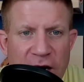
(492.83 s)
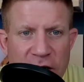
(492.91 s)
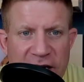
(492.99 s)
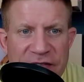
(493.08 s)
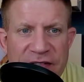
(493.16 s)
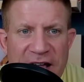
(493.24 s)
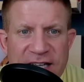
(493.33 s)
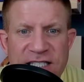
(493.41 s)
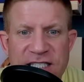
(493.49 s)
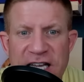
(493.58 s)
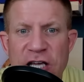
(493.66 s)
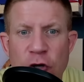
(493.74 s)
Can they
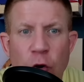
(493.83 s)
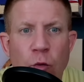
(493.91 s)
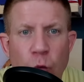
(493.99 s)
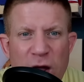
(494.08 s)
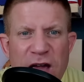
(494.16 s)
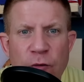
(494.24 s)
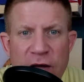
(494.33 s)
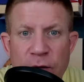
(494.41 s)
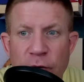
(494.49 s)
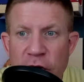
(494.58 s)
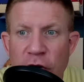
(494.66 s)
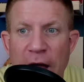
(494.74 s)
see your wee-wee
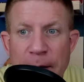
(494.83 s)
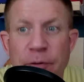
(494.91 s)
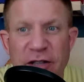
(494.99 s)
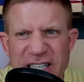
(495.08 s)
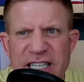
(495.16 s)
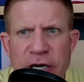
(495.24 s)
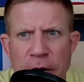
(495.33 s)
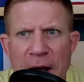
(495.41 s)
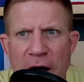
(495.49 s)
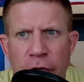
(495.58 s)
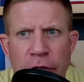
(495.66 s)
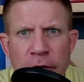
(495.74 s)
when you're like, put this in your
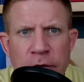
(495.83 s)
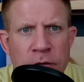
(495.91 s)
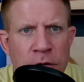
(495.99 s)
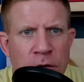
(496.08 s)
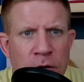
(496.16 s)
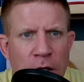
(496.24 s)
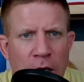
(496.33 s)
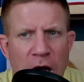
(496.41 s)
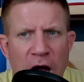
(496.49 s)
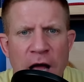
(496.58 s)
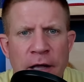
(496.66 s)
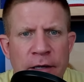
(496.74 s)
mouth?
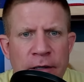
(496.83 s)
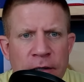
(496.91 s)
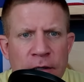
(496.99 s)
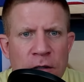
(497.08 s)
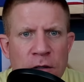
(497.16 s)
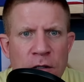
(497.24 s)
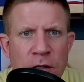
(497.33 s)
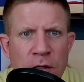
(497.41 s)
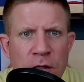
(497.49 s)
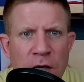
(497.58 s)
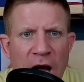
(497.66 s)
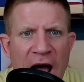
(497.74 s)
Huh?
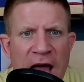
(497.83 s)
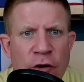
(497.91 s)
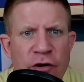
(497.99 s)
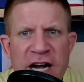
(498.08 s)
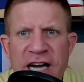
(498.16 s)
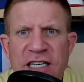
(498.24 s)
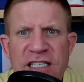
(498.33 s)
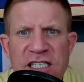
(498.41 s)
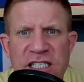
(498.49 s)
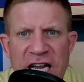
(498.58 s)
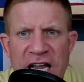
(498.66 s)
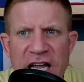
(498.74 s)
I don't need to
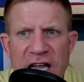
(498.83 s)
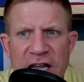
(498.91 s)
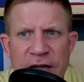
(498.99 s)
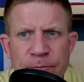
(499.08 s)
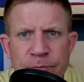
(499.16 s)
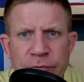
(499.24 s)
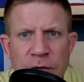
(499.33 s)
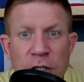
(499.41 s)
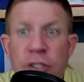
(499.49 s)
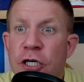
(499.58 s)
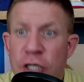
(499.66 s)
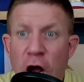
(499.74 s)
see
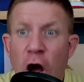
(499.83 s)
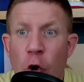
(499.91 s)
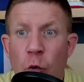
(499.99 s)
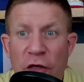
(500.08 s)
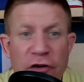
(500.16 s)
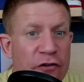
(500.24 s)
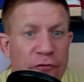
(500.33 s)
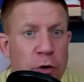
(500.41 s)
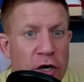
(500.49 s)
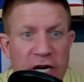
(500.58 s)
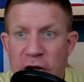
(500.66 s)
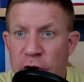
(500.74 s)
to know whether you've put
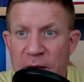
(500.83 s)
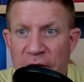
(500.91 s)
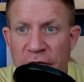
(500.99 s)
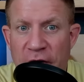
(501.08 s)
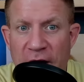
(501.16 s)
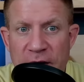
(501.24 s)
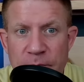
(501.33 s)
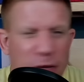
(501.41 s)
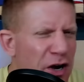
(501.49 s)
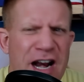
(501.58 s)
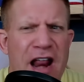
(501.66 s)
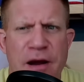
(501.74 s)
it in your mouth or not. Put
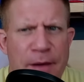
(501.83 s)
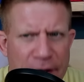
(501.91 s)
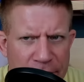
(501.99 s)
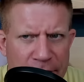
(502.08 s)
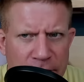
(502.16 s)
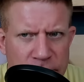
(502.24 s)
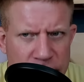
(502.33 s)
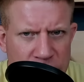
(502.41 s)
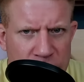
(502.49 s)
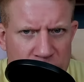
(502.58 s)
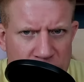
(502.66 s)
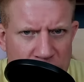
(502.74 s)
it in your mouth
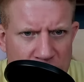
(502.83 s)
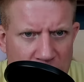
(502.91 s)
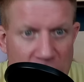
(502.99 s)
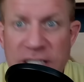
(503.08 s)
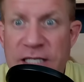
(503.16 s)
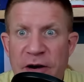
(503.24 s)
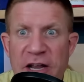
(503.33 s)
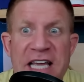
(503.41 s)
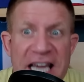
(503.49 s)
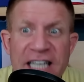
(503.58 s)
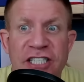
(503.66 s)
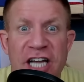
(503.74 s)
or else I'm
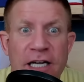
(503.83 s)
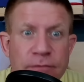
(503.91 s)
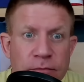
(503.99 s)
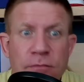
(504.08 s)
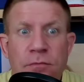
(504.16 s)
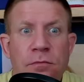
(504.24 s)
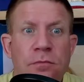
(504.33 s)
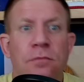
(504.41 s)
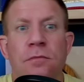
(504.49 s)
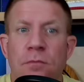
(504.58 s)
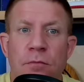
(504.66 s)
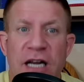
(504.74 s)
get you. I'm
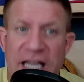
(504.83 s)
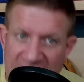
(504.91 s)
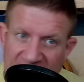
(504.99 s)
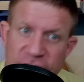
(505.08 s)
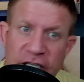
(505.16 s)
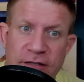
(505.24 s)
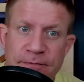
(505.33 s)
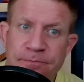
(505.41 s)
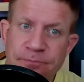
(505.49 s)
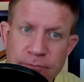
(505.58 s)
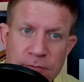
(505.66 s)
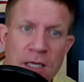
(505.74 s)
going to get you.
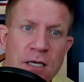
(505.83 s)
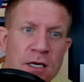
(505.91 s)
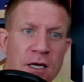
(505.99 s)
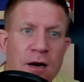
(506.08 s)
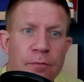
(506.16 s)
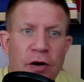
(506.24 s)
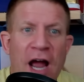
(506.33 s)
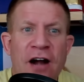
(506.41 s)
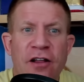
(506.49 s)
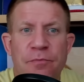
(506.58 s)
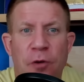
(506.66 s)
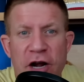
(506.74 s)
Prior to
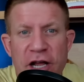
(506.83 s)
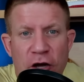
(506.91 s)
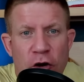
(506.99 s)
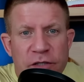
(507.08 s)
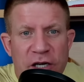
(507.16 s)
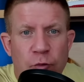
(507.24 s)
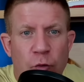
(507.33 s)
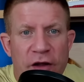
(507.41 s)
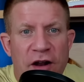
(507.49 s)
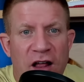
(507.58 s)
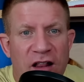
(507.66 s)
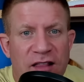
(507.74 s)
the party, Combs had won
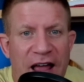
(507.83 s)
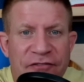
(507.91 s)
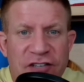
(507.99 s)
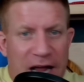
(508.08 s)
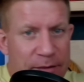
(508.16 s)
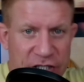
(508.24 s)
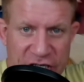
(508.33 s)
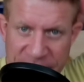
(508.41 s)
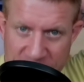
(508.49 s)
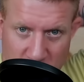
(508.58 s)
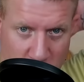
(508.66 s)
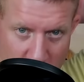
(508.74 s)
a Lifetime
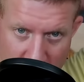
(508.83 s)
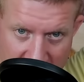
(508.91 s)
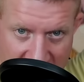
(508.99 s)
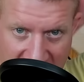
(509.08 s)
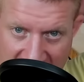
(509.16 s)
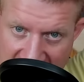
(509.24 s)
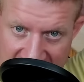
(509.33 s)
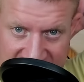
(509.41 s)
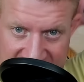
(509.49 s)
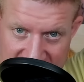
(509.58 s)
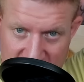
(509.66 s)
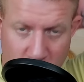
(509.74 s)
Achievement Award at the
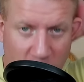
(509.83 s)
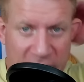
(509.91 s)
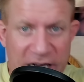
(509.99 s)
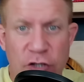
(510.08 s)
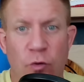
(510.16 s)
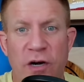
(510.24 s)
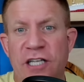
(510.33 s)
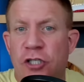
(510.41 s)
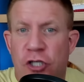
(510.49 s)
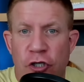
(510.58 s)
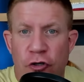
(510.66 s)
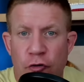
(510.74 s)

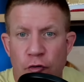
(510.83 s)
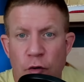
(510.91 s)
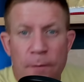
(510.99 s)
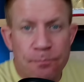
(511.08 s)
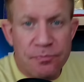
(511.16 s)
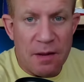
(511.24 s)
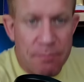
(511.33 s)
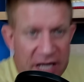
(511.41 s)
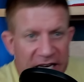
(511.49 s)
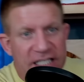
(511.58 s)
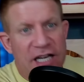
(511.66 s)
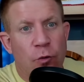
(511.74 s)
2022
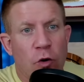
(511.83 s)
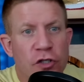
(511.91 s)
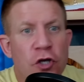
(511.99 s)
BET Awards.